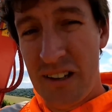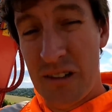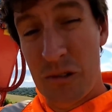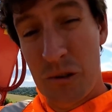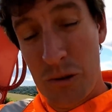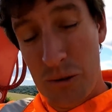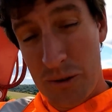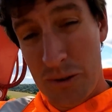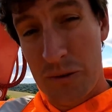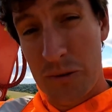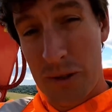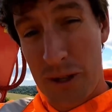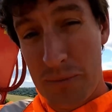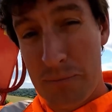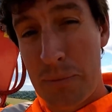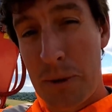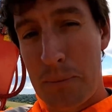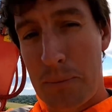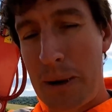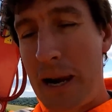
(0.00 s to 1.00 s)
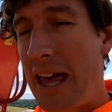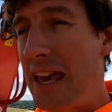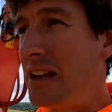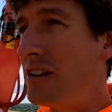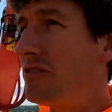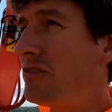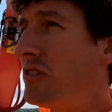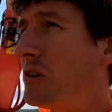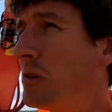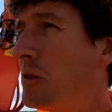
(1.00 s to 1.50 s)
or the
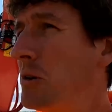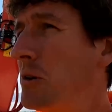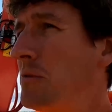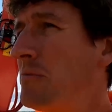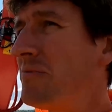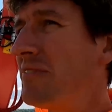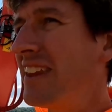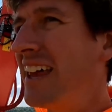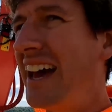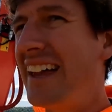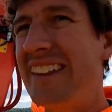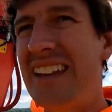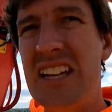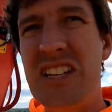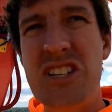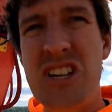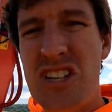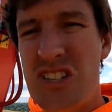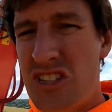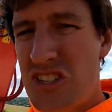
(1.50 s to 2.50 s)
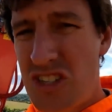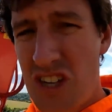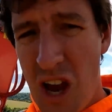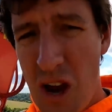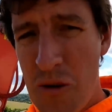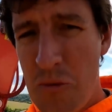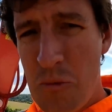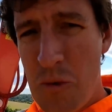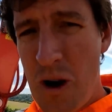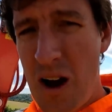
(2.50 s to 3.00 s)
plate for, and they just
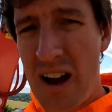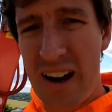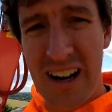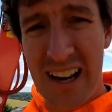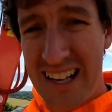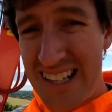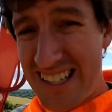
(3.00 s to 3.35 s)
don't work.